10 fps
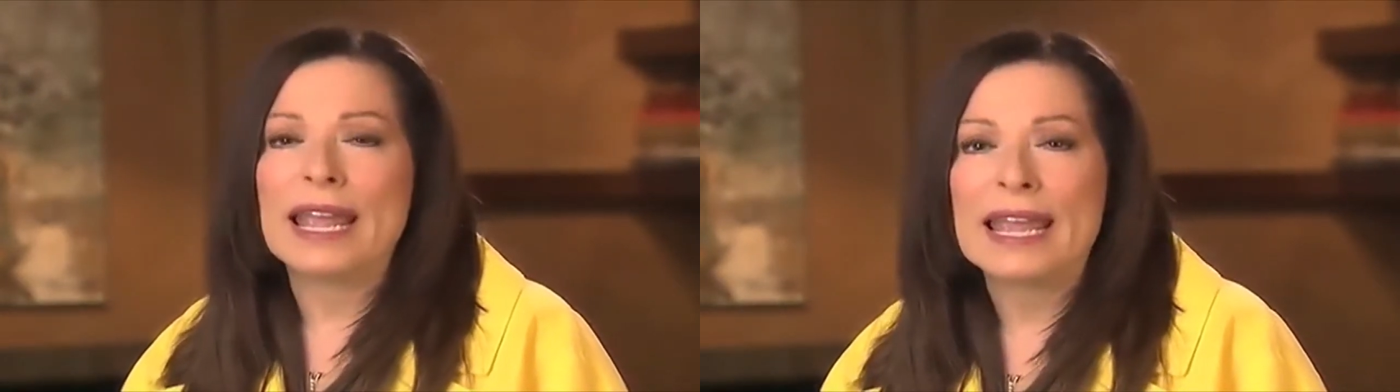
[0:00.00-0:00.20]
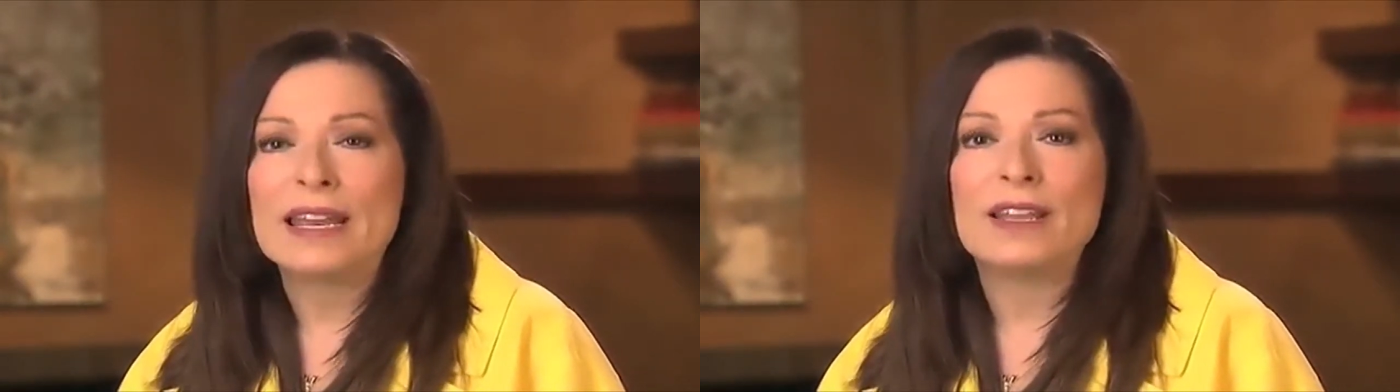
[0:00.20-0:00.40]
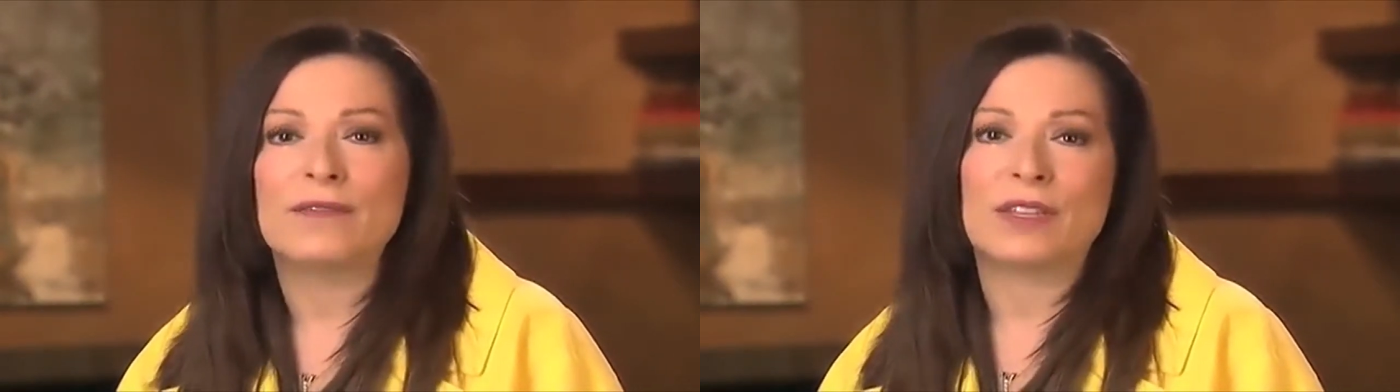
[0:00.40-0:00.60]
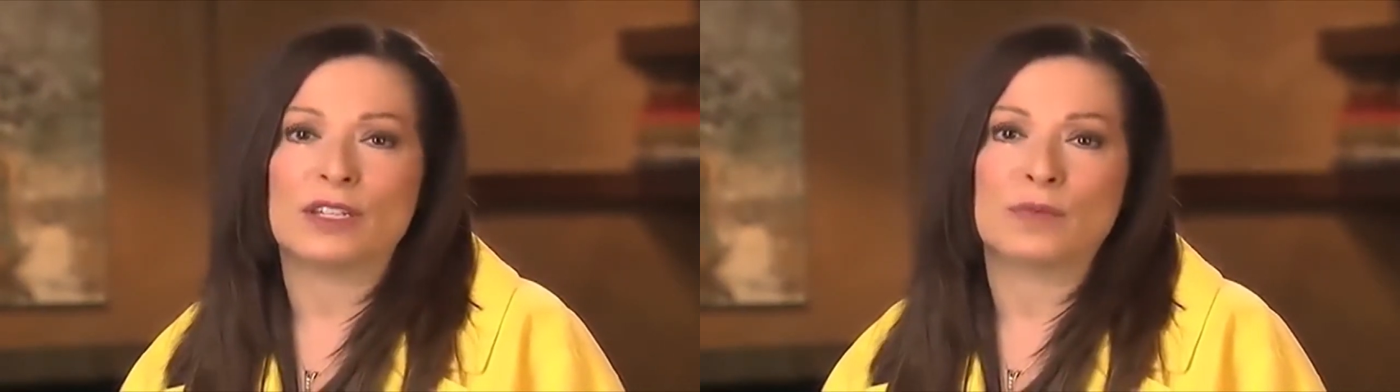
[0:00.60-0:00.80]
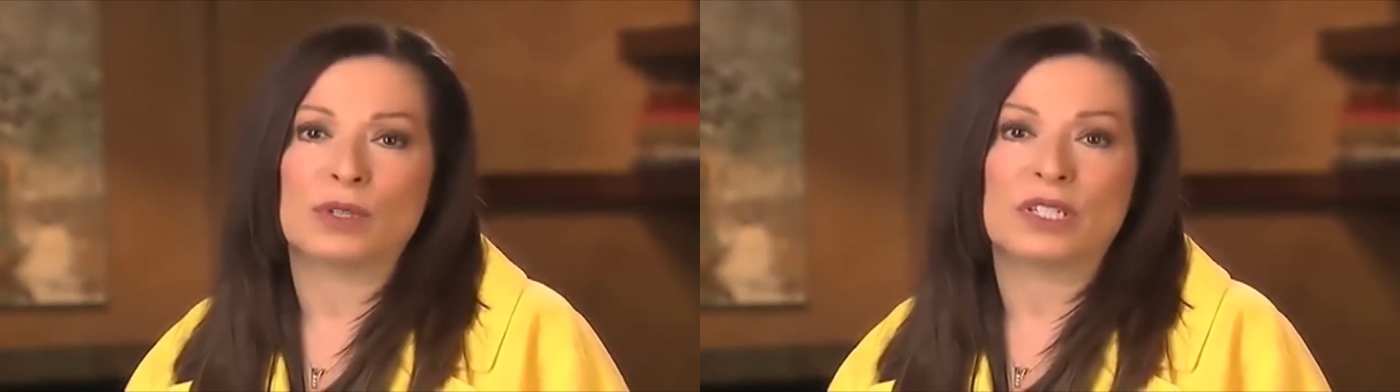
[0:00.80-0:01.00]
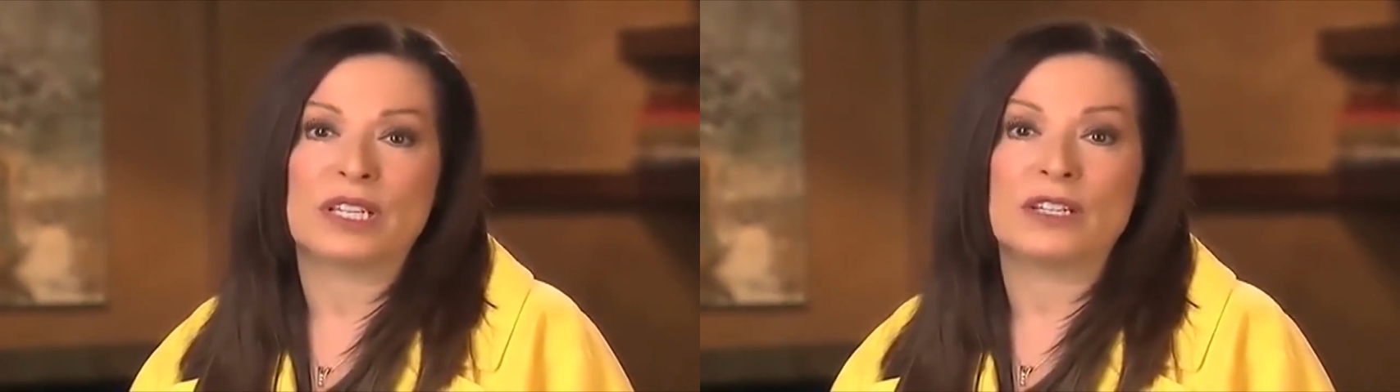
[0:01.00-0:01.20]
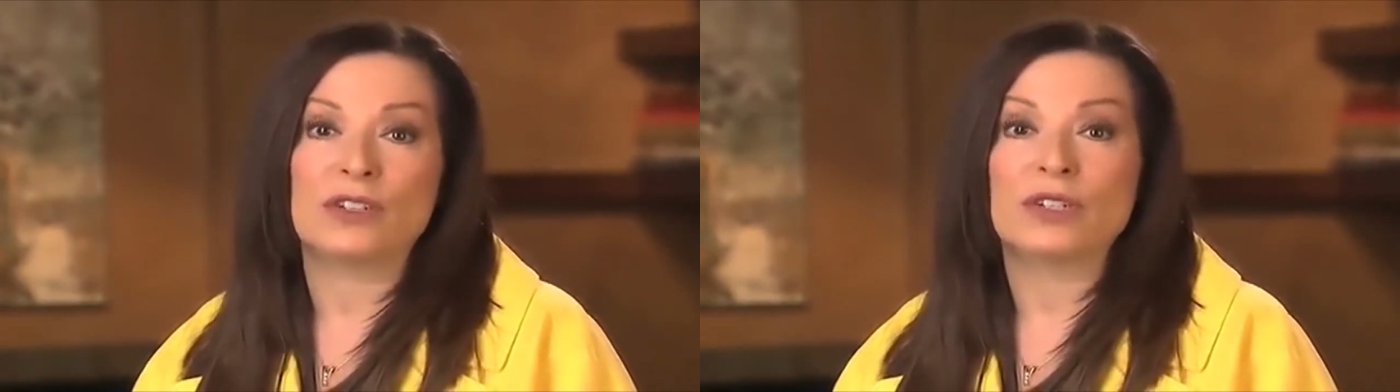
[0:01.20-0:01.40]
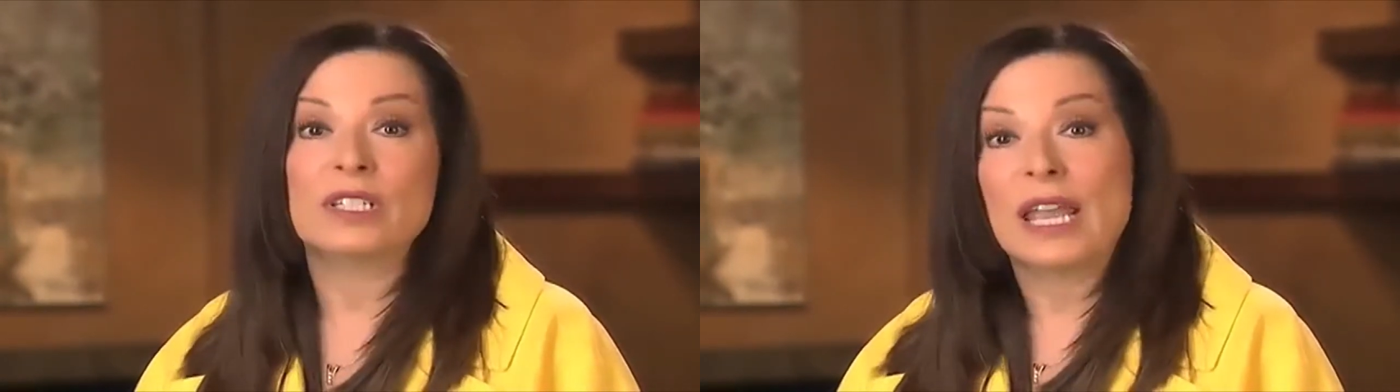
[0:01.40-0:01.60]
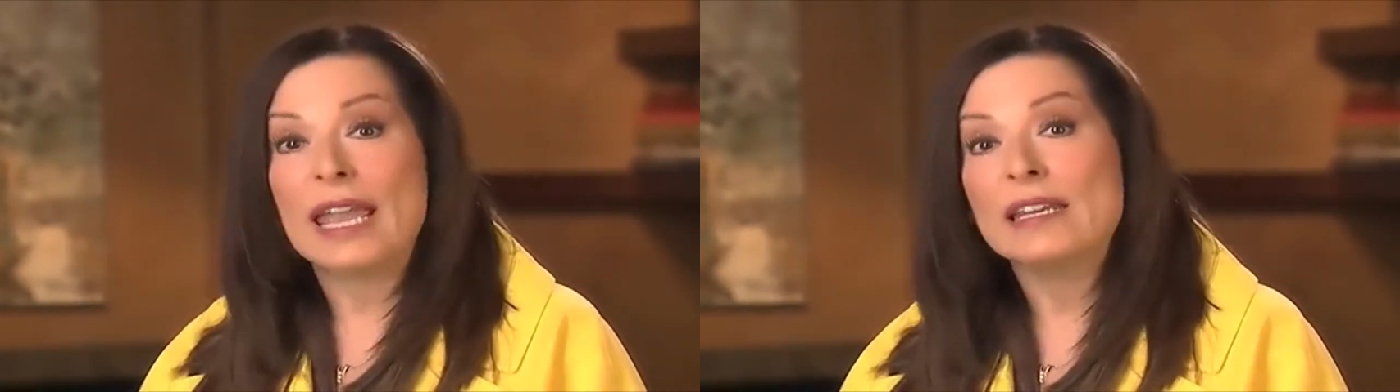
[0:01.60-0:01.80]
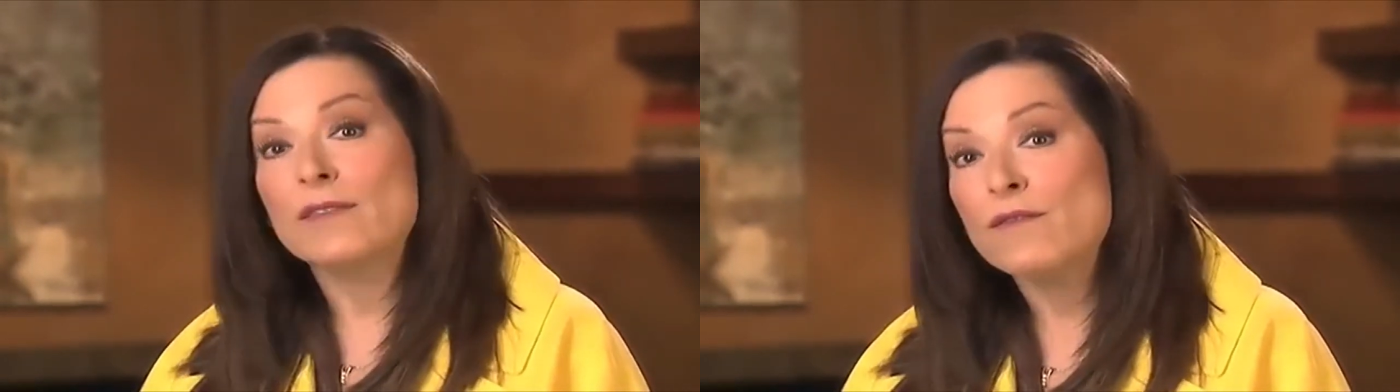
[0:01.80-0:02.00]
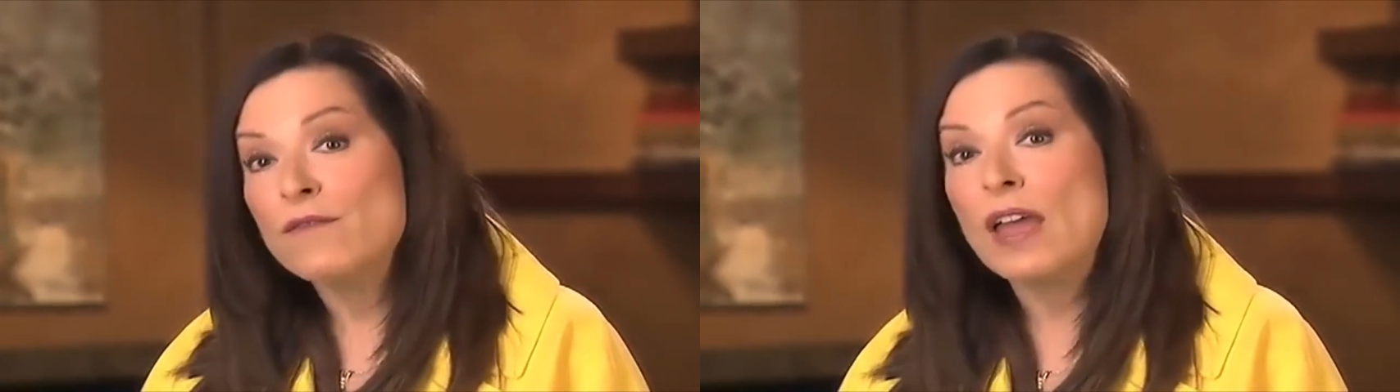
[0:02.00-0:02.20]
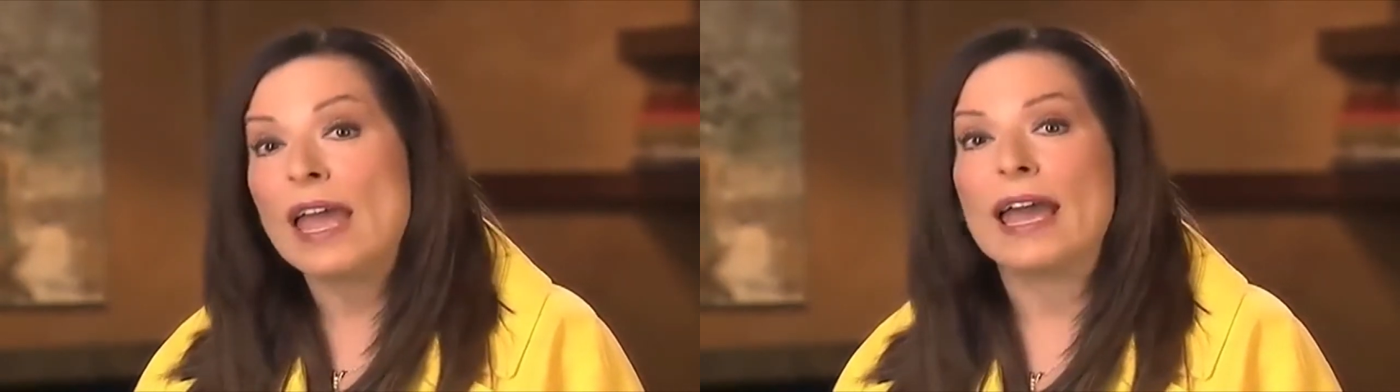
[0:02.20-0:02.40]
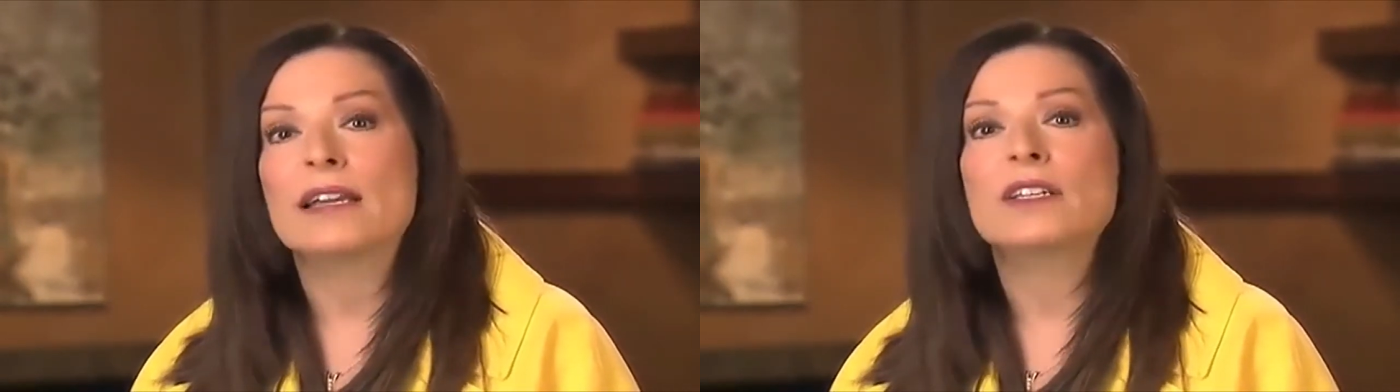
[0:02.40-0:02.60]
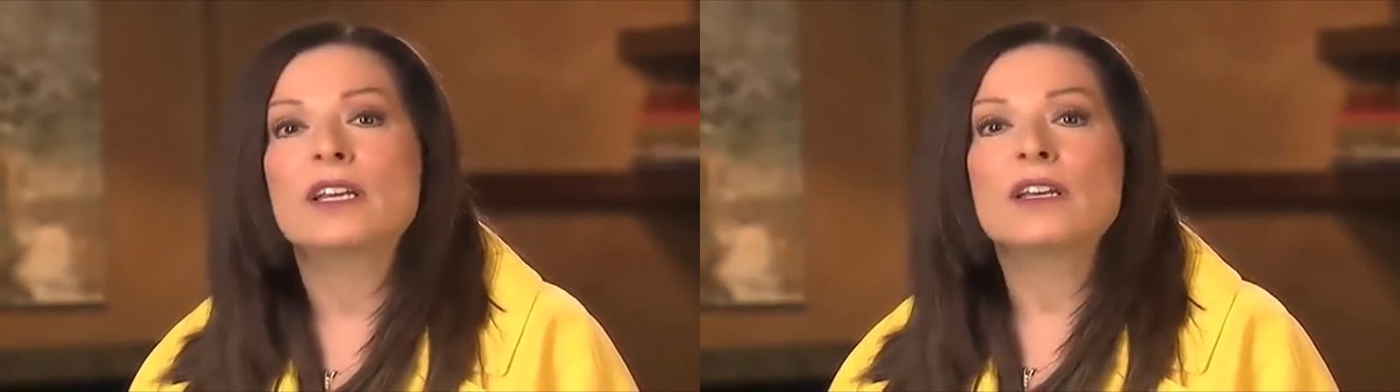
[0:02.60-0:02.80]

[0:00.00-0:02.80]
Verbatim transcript: any of these procedures, and in fact,